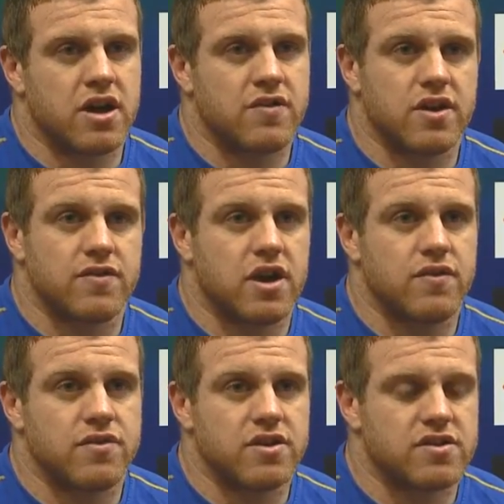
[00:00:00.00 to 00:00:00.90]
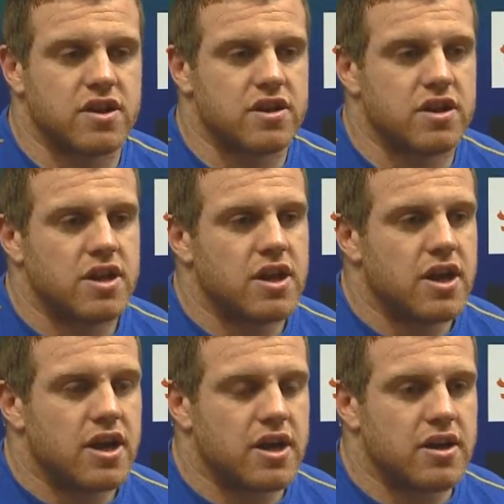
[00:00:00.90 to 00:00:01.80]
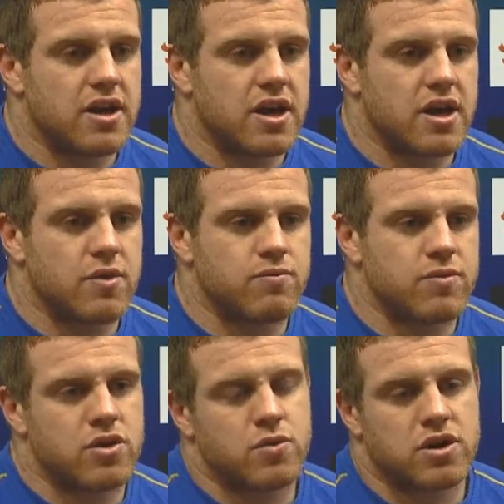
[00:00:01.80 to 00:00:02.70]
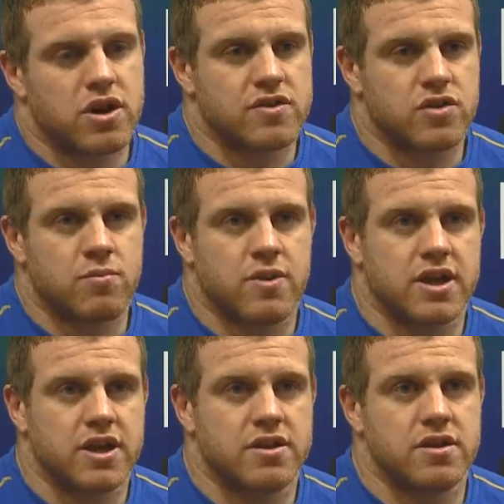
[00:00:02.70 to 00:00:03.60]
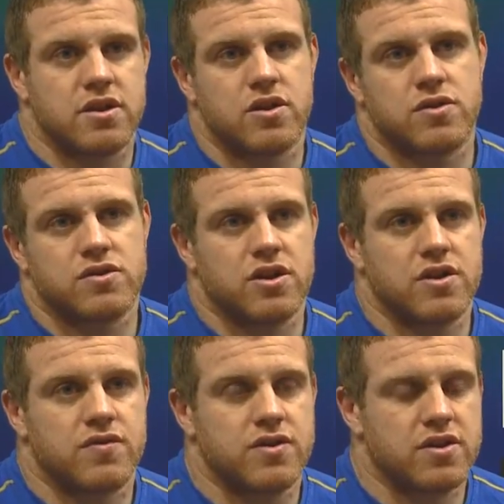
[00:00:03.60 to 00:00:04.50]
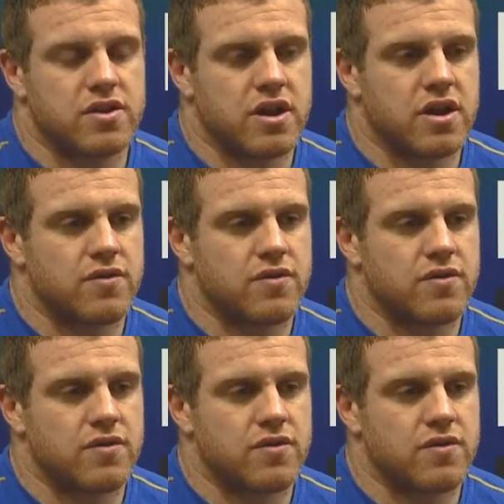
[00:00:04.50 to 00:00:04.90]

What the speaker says: You have to have confidence, and you know, what guys come back in, you know, there's guys fit,